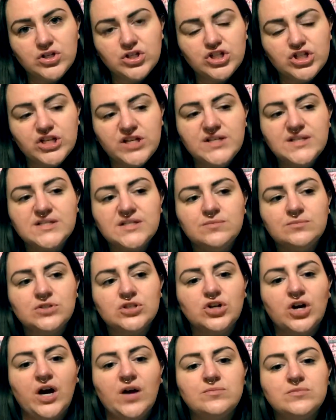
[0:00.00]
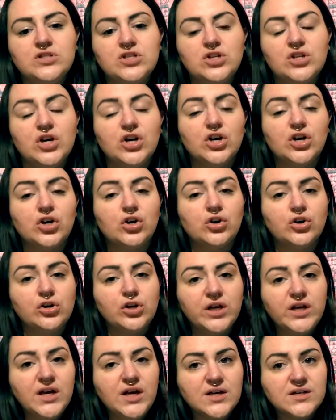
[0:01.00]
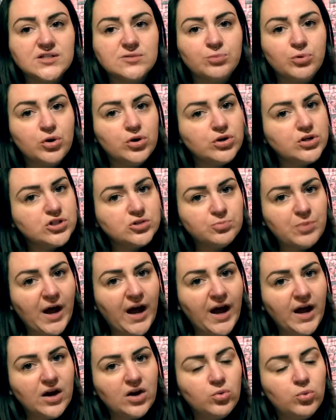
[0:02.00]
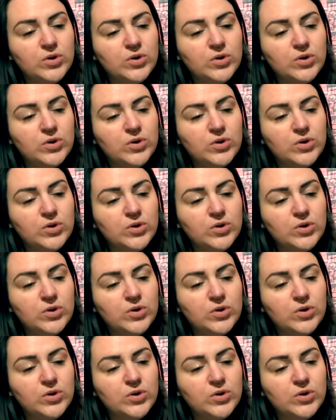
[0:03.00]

she's subscribed to their Early Explorers pack,